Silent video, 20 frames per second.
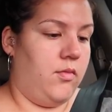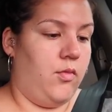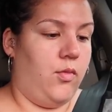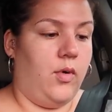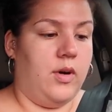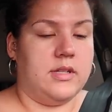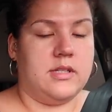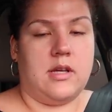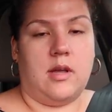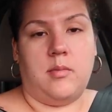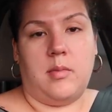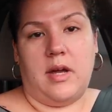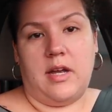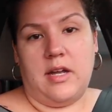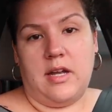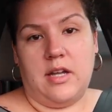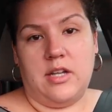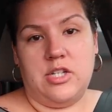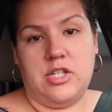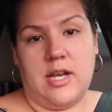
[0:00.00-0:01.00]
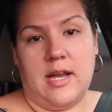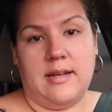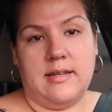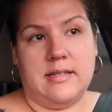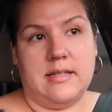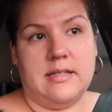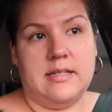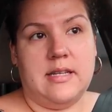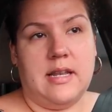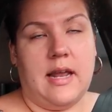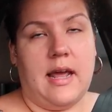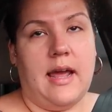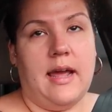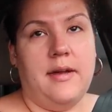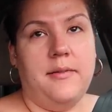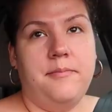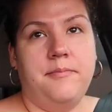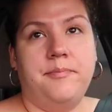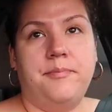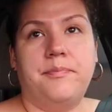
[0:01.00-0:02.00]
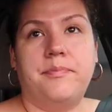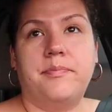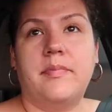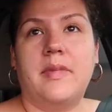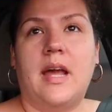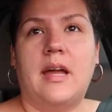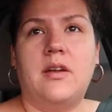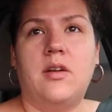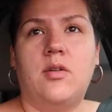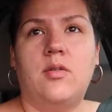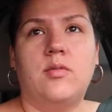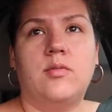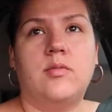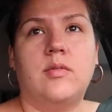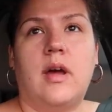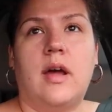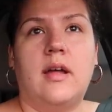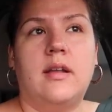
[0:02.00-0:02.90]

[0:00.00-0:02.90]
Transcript: what's on my agenda today. I don't